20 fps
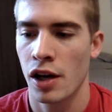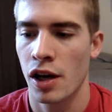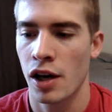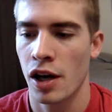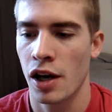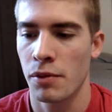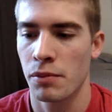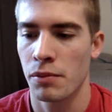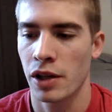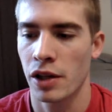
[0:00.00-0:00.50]

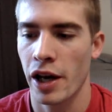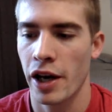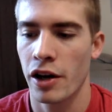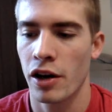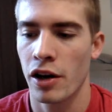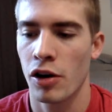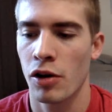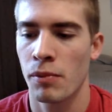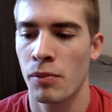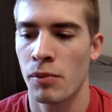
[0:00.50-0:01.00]

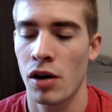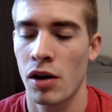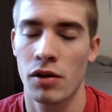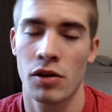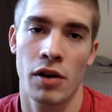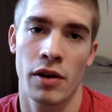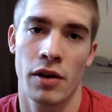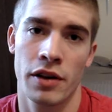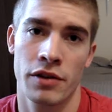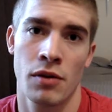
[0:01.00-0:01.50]
later.
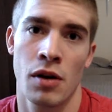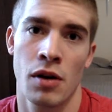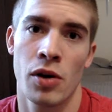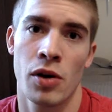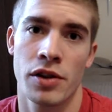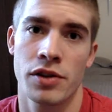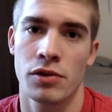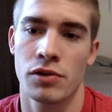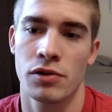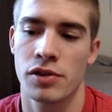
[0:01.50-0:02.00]
I
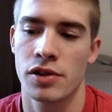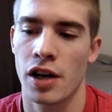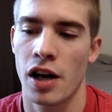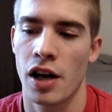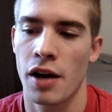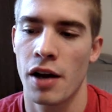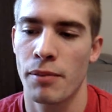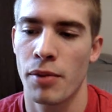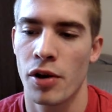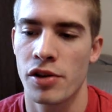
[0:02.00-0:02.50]
might do it
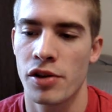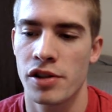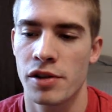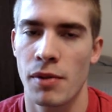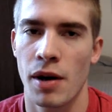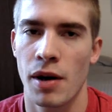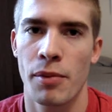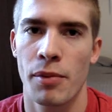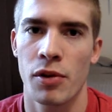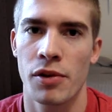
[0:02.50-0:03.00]
today and post
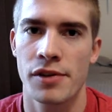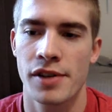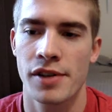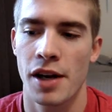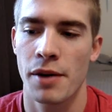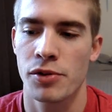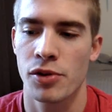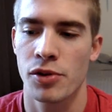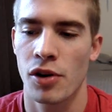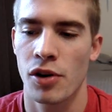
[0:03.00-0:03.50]
them up all at the
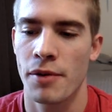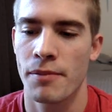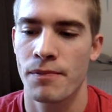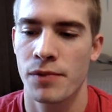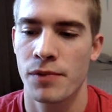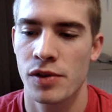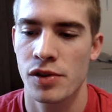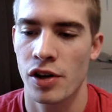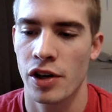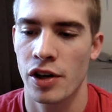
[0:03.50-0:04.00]
same
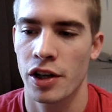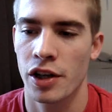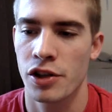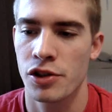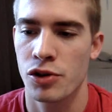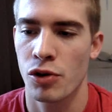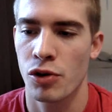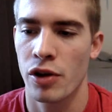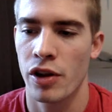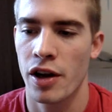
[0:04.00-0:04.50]
time, so you can
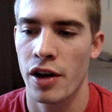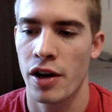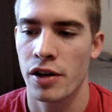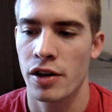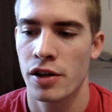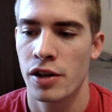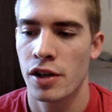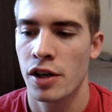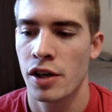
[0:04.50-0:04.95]
enjoy that.